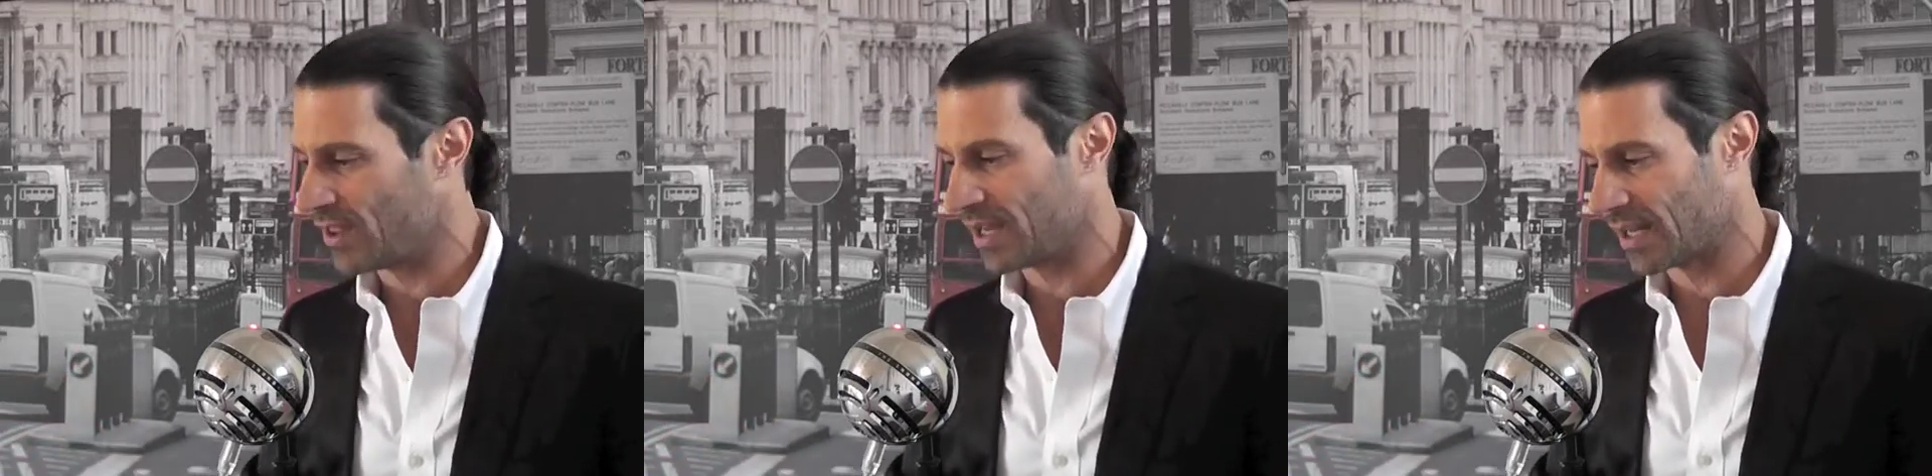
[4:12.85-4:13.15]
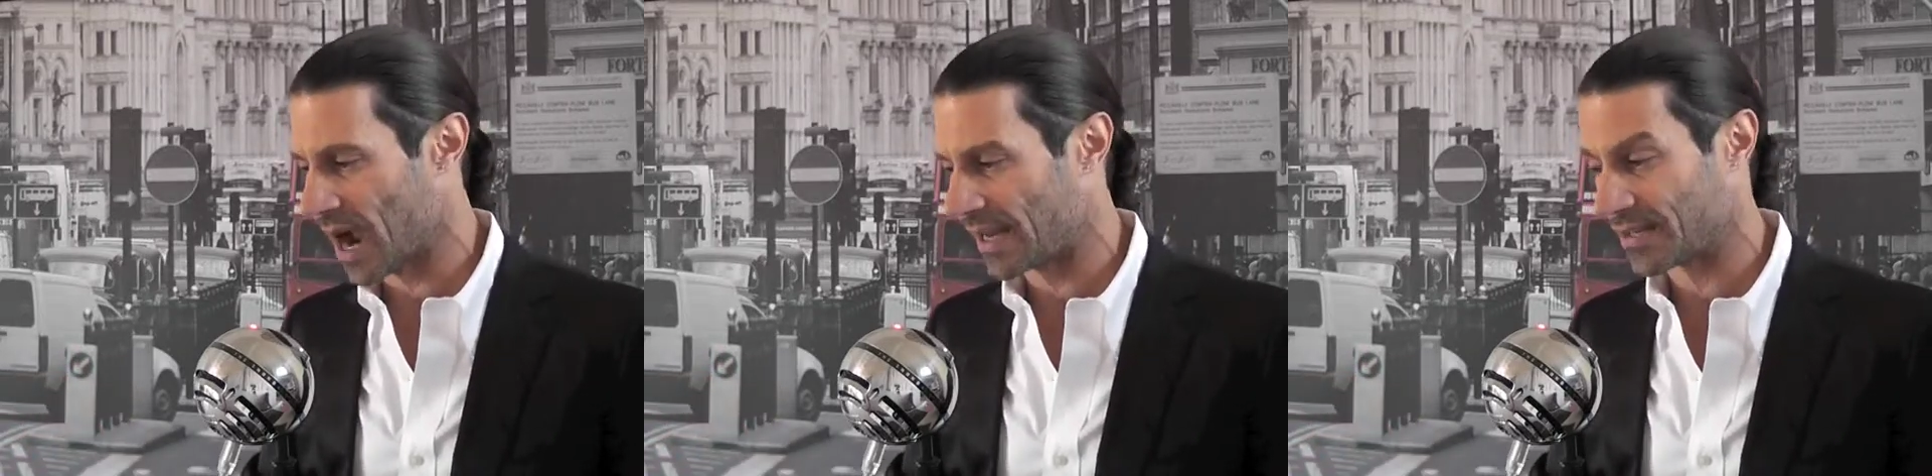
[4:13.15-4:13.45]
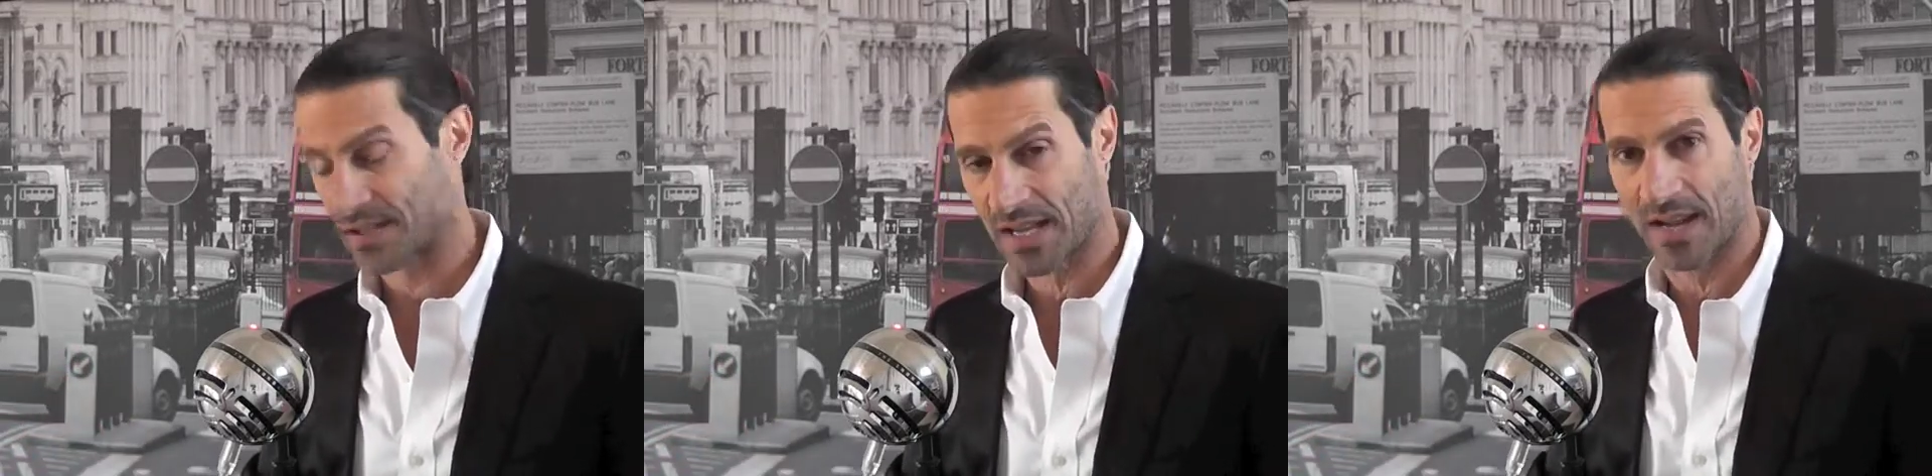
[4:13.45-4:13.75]
in the
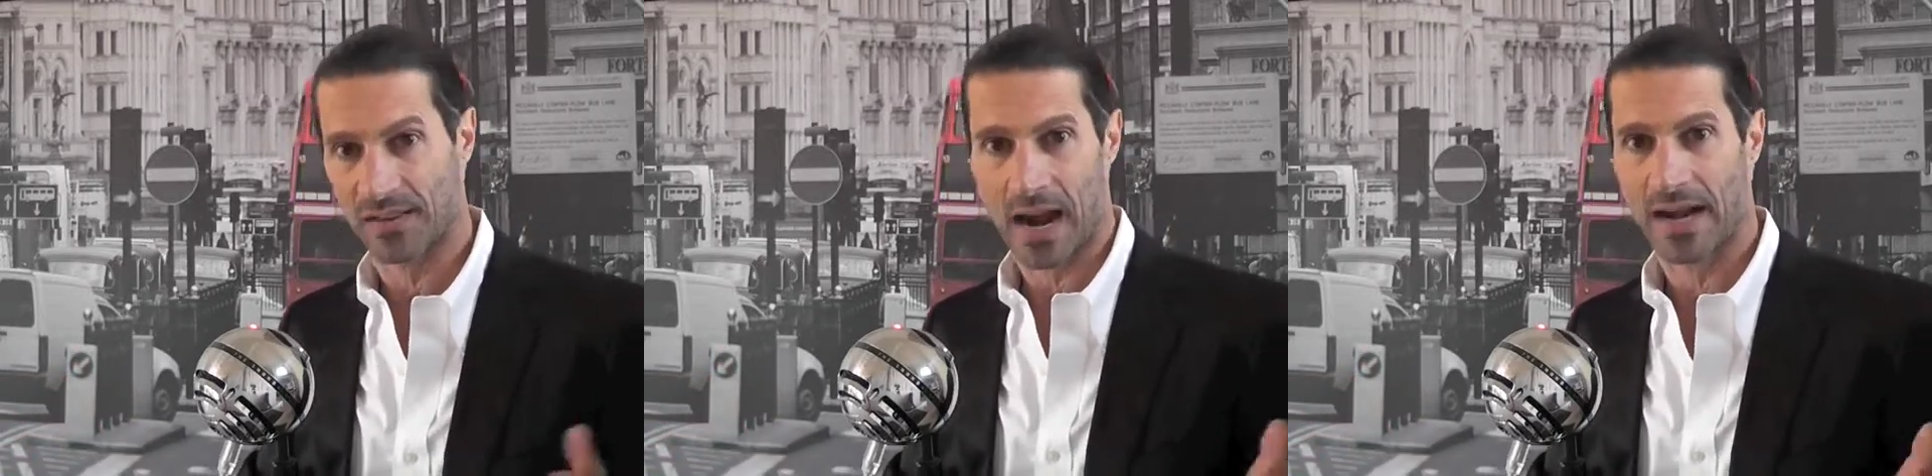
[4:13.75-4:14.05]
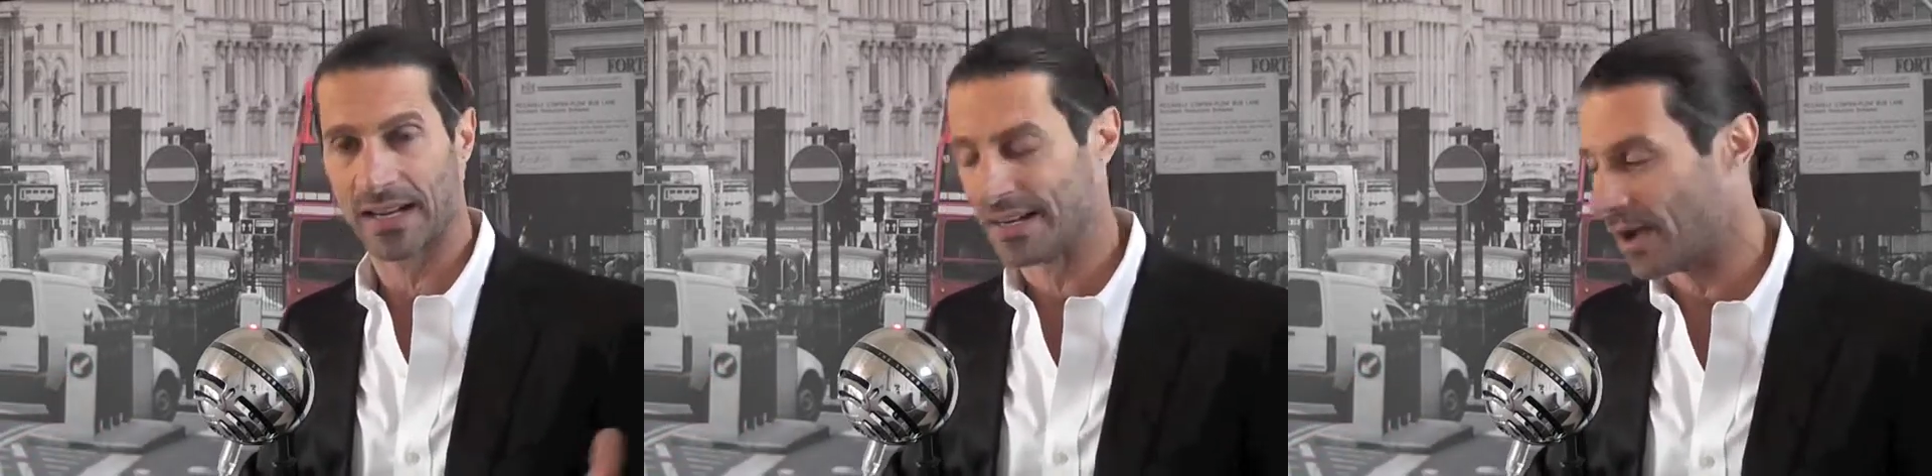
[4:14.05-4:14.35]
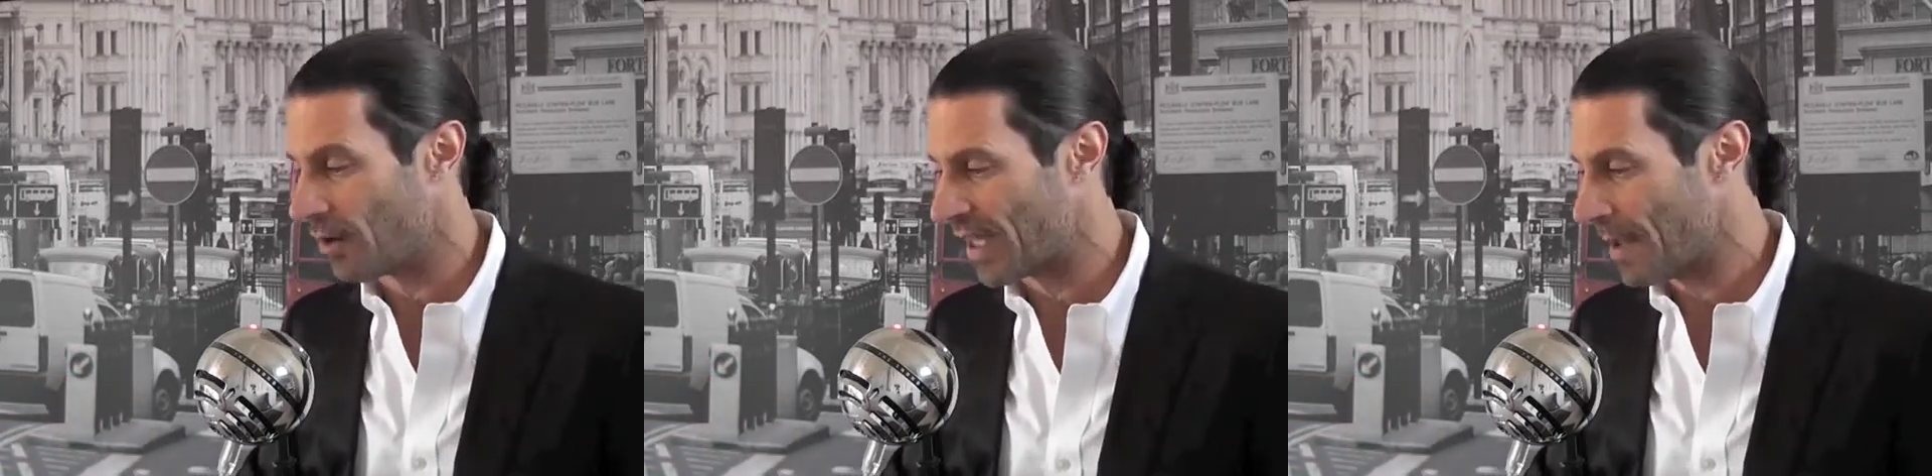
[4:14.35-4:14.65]
United States. I
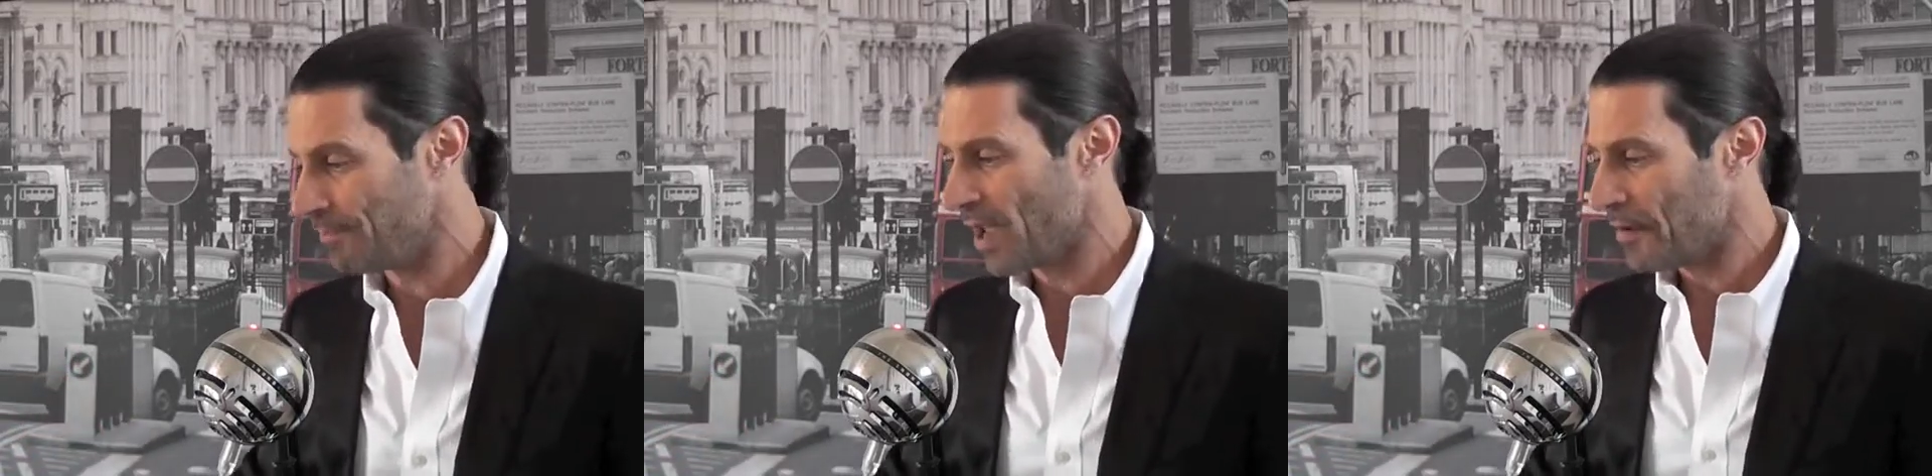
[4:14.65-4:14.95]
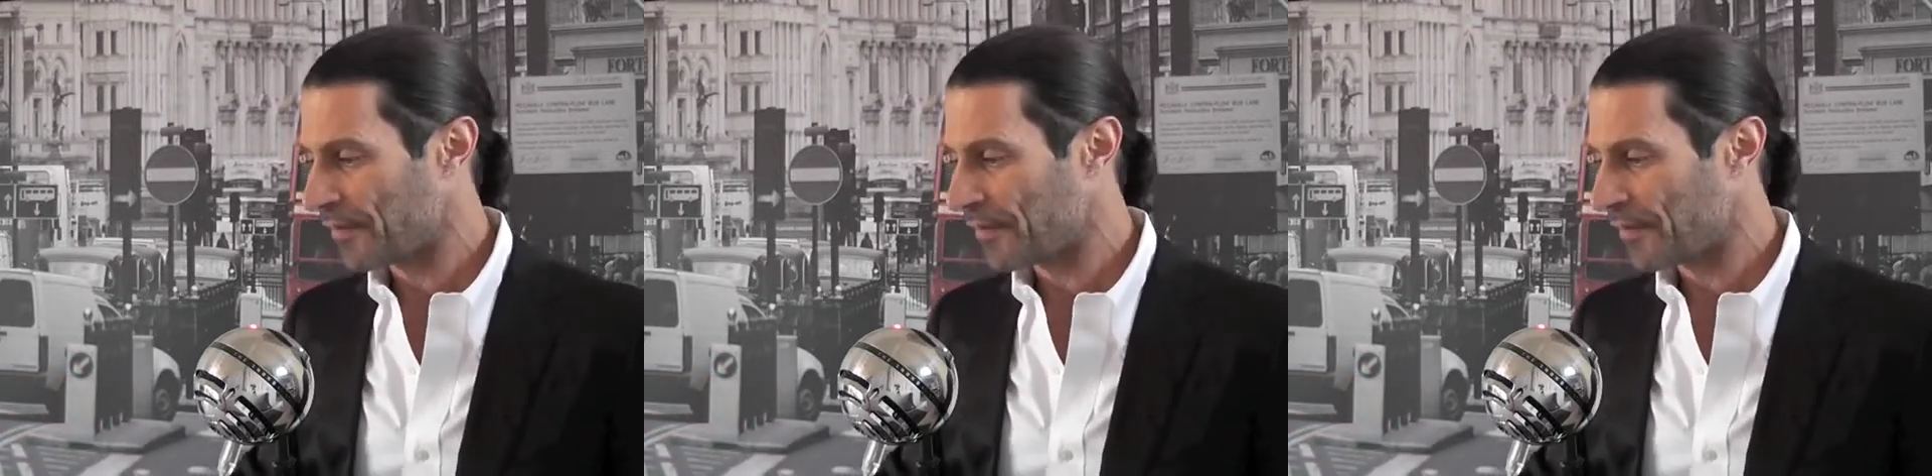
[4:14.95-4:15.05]
didn't know that.